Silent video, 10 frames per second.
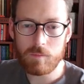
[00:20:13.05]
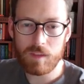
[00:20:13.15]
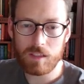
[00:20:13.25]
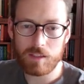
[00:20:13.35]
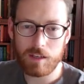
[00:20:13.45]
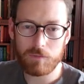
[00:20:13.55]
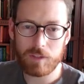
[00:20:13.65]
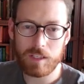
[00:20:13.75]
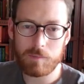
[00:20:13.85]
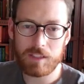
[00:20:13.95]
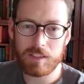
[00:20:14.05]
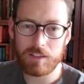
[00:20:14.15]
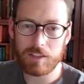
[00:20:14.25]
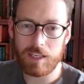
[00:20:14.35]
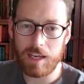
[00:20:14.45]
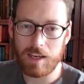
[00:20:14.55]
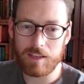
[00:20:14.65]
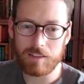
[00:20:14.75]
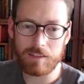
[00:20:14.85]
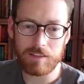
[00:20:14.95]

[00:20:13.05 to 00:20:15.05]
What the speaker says: Now if we come in here and add